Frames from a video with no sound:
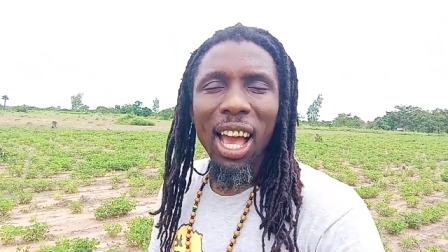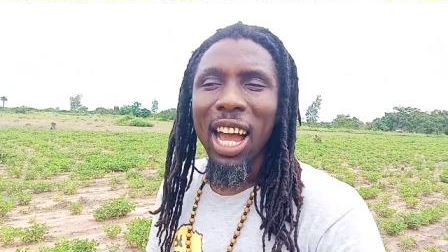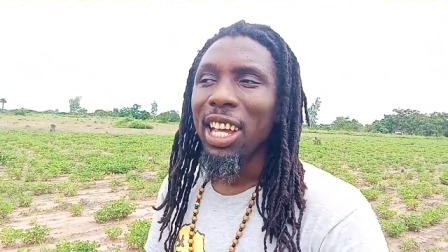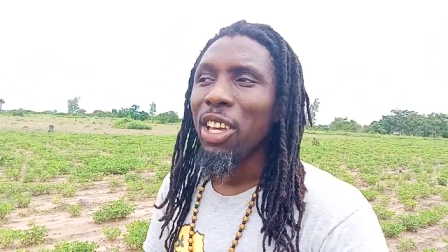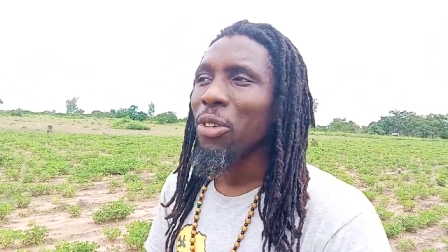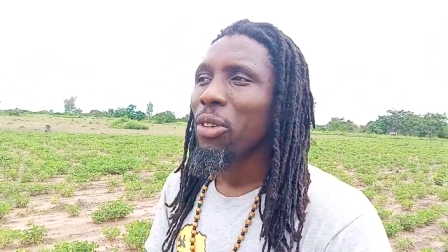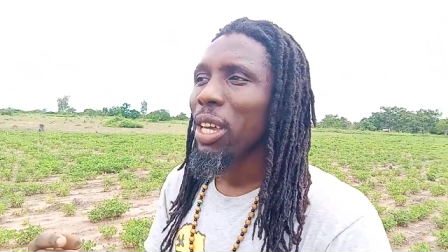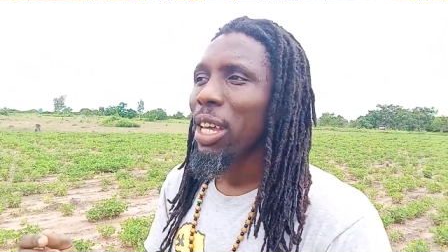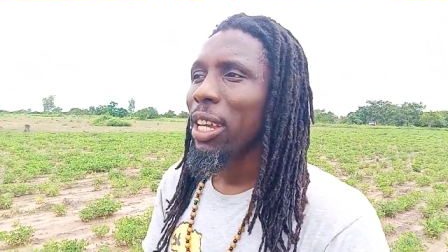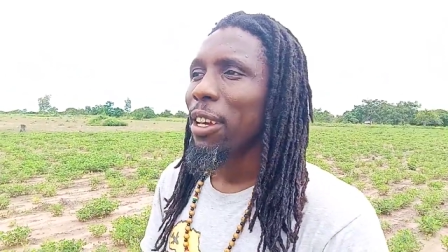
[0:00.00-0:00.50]

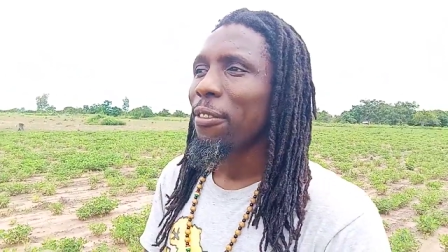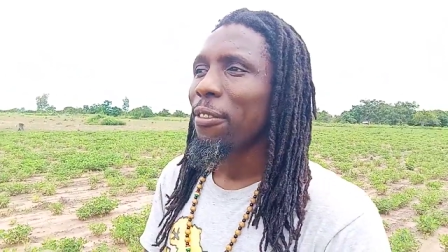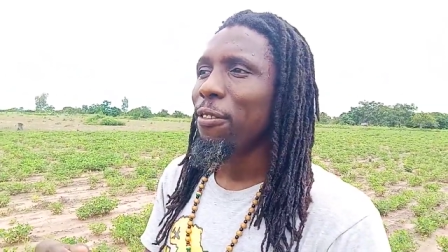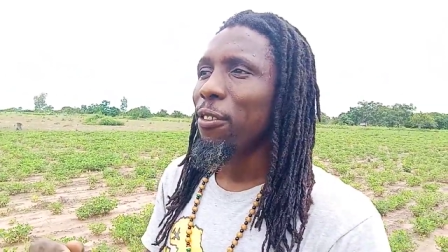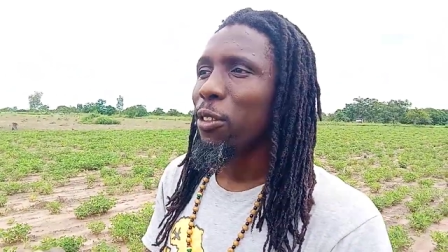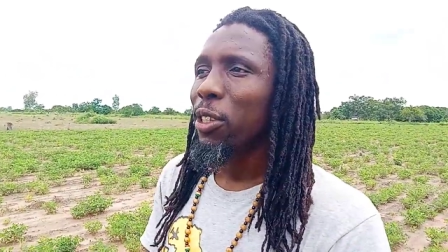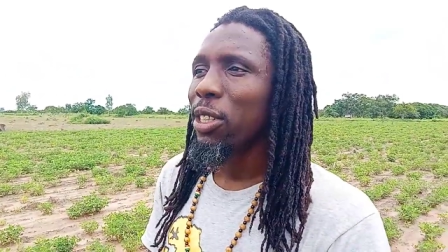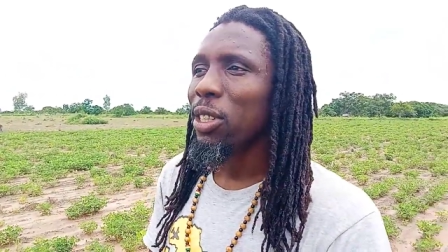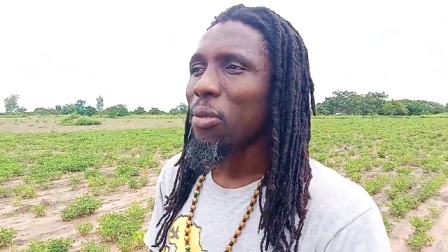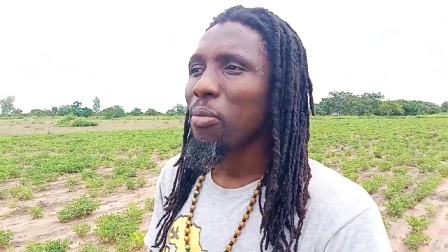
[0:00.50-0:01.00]
and you can
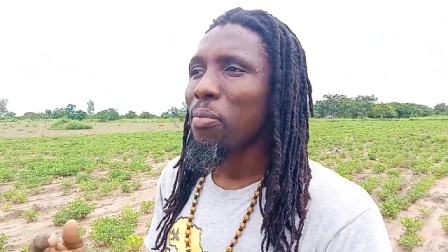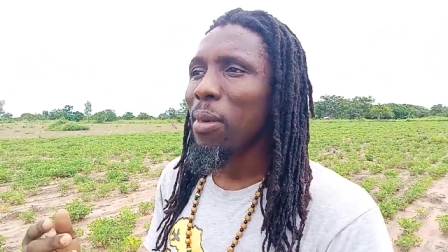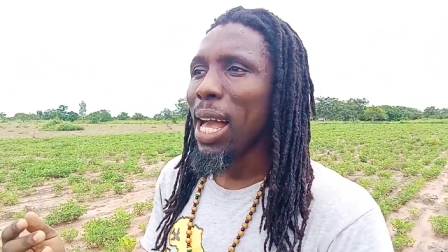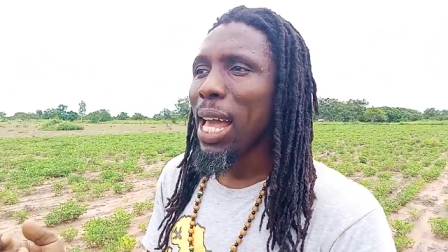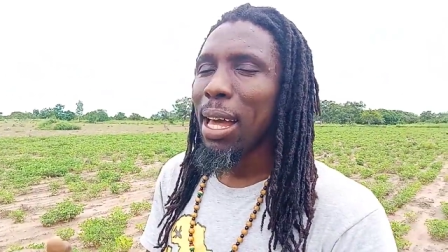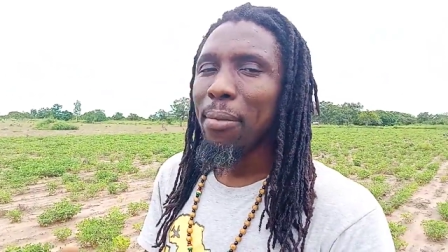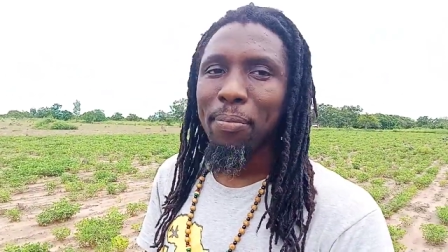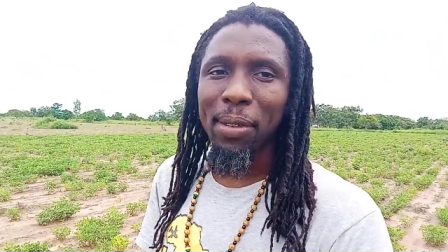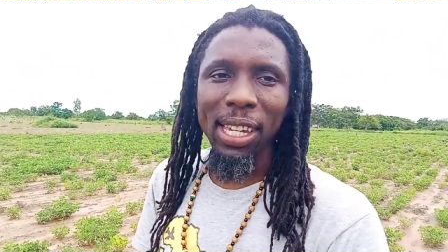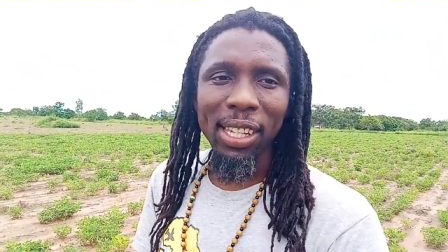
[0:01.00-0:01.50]
afford to
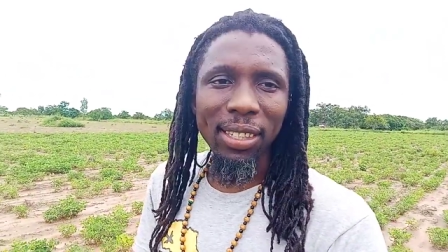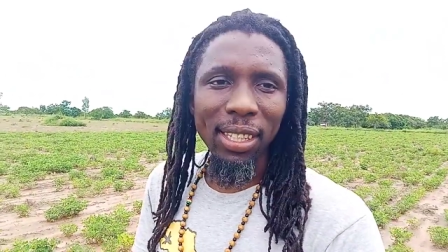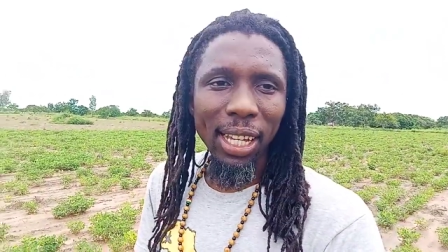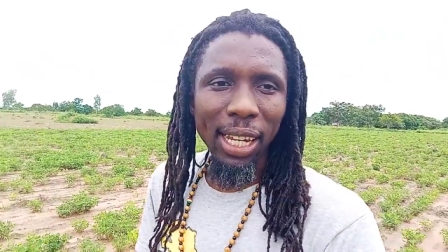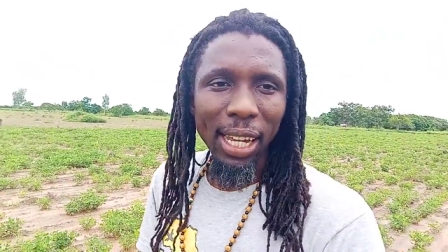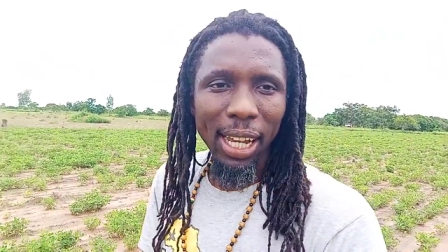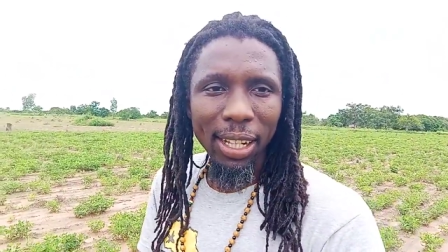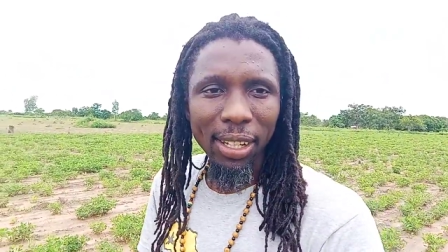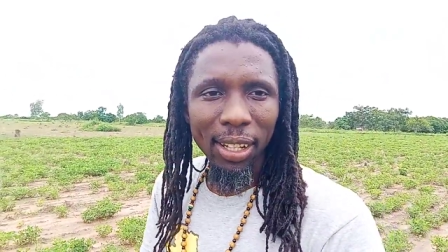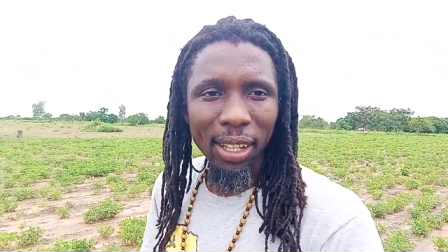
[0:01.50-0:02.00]
buy a piece
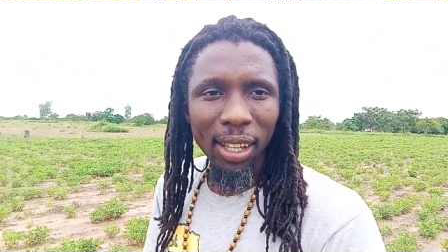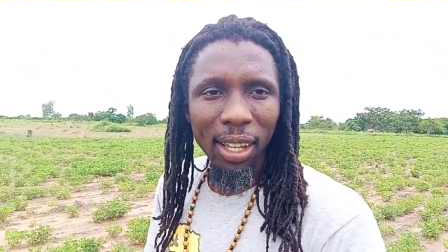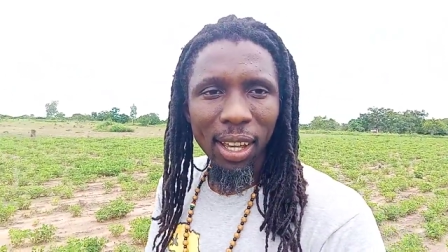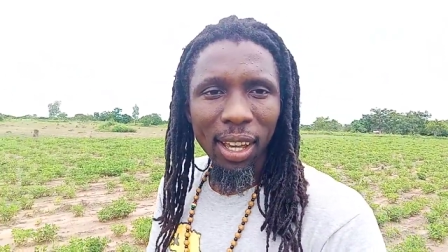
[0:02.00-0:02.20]
of land,